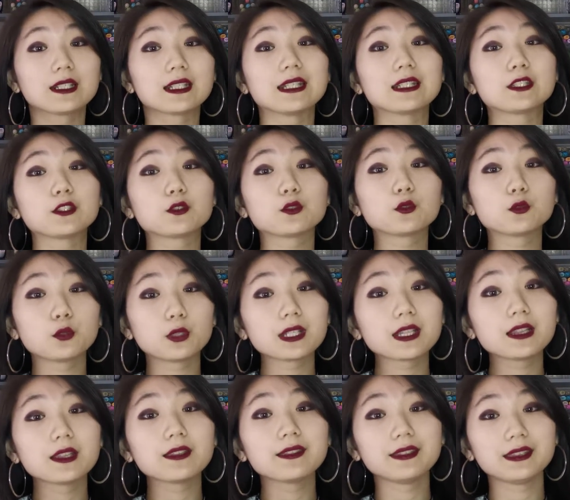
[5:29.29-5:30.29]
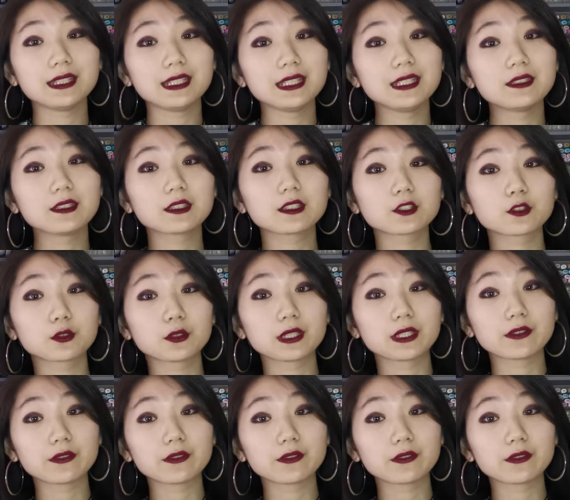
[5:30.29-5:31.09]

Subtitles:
that you will need to